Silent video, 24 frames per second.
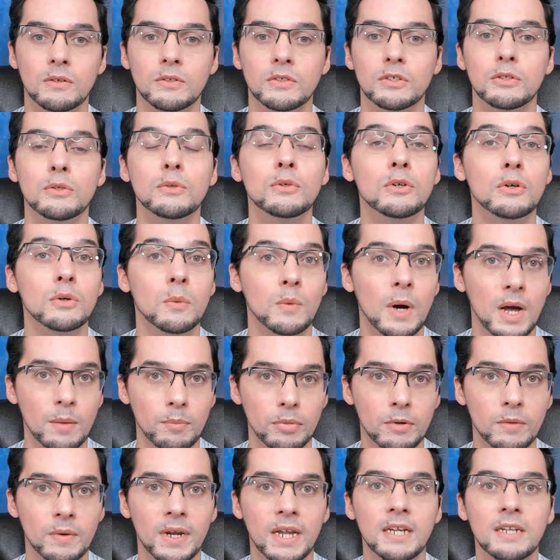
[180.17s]
who
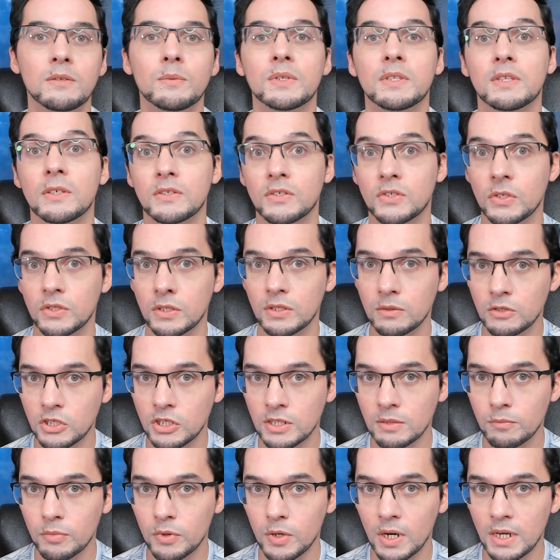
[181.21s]
cooperate with the solution
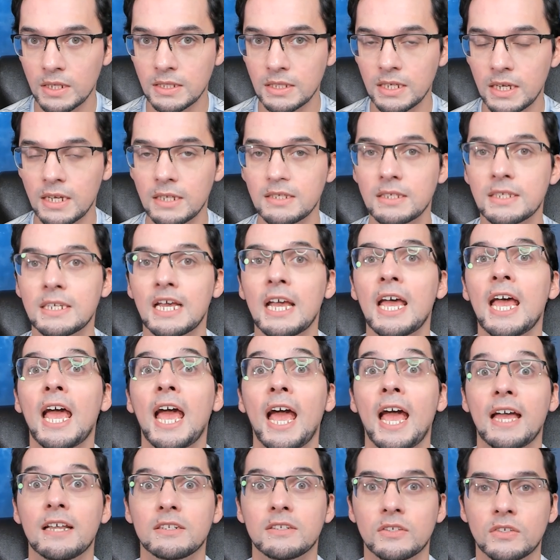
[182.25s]
process
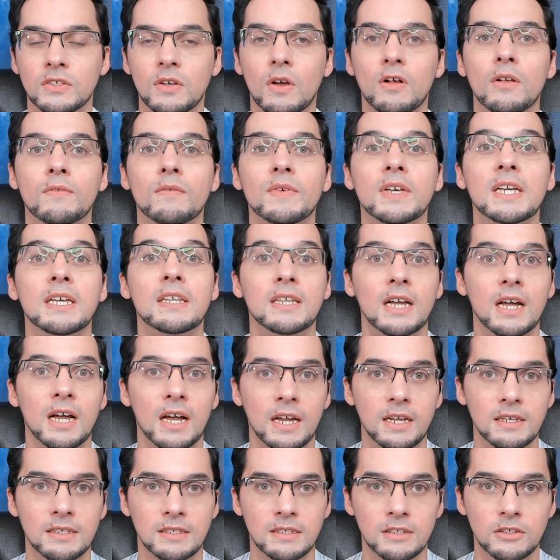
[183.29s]
and solving in the
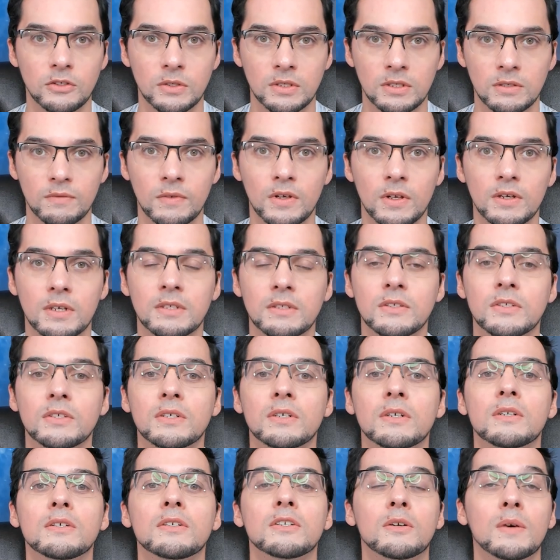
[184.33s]
highest interest of all
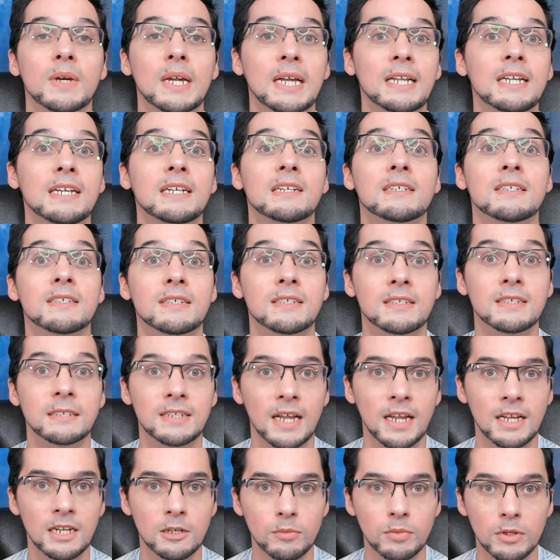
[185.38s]
concerned, creating a
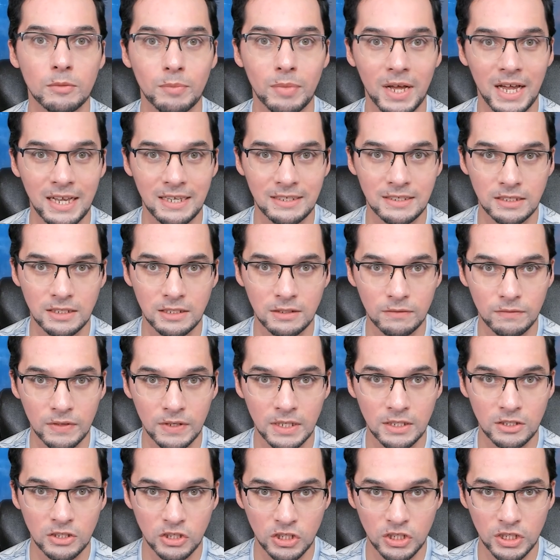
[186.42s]
sustainable positive
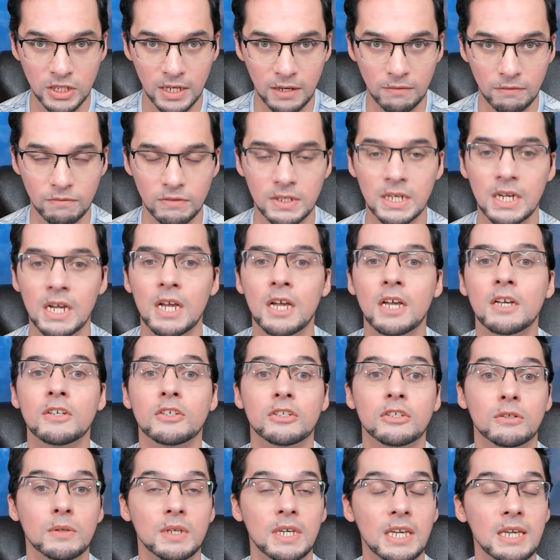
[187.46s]
shift.
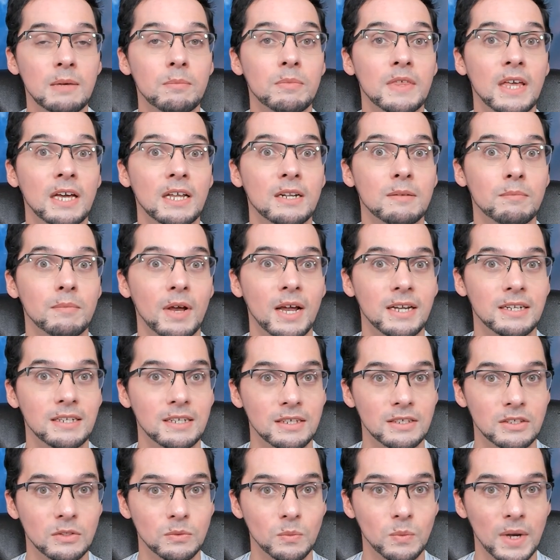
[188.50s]
So keep that in mind
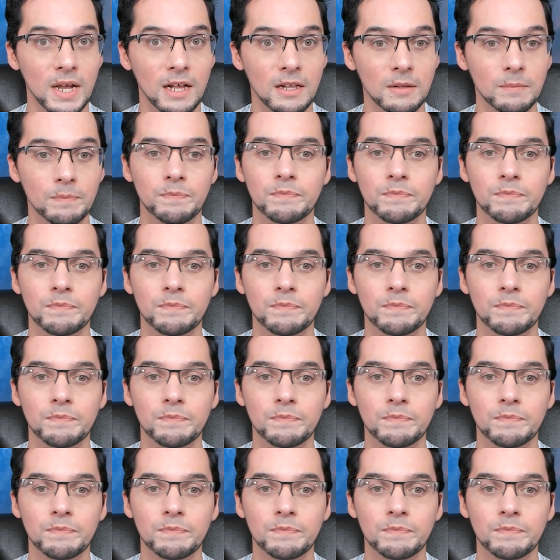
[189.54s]
as well.